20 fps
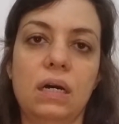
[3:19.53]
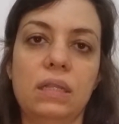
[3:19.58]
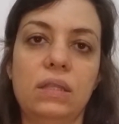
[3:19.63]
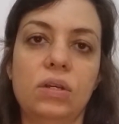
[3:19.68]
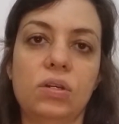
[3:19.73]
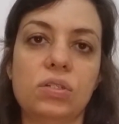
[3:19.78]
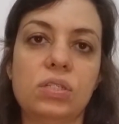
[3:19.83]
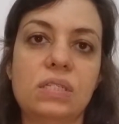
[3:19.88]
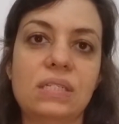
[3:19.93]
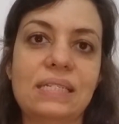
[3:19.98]

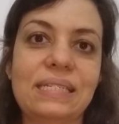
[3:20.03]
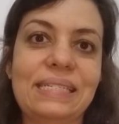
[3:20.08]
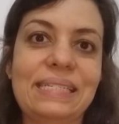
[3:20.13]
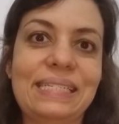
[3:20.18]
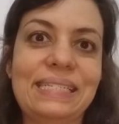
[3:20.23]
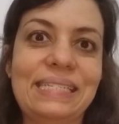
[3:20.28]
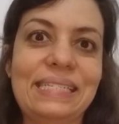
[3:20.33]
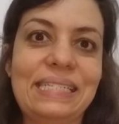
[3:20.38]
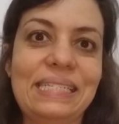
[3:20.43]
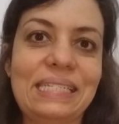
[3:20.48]
there's
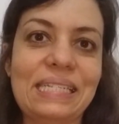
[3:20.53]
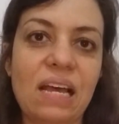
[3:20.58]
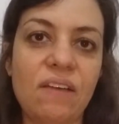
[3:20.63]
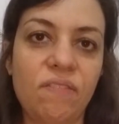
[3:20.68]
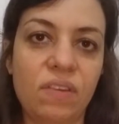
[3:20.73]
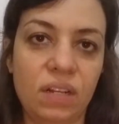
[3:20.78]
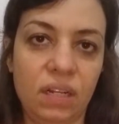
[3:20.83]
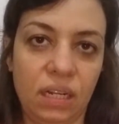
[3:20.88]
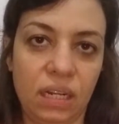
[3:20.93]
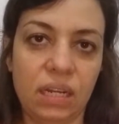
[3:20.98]

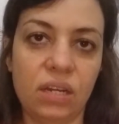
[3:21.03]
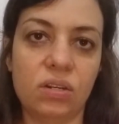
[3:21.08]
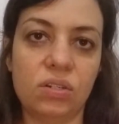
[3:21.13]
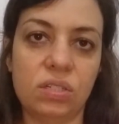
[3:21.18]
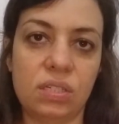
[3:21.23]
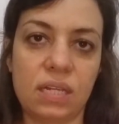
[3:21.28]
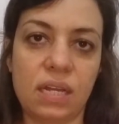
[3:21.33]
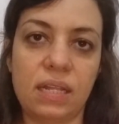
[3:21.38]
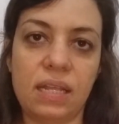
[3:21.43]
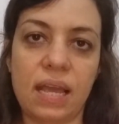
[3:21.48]
7
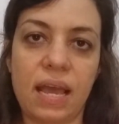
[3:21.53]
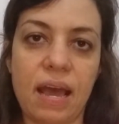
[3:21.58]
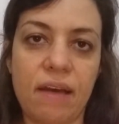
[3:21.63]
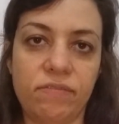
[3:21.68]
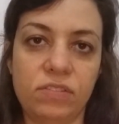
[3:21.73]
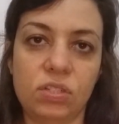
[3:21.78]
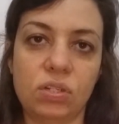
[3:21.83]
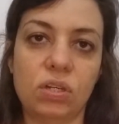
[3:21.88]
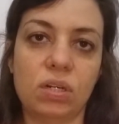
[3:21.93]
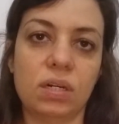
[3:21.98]
layers that they
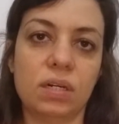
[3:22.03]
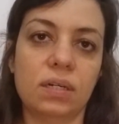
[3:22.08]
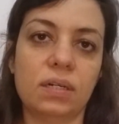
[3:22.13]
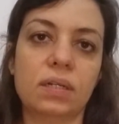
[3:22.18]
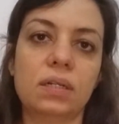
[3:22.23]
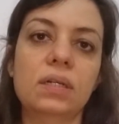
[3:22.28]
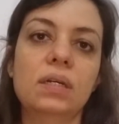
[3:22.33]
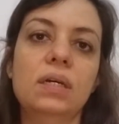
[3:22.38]
have to cut.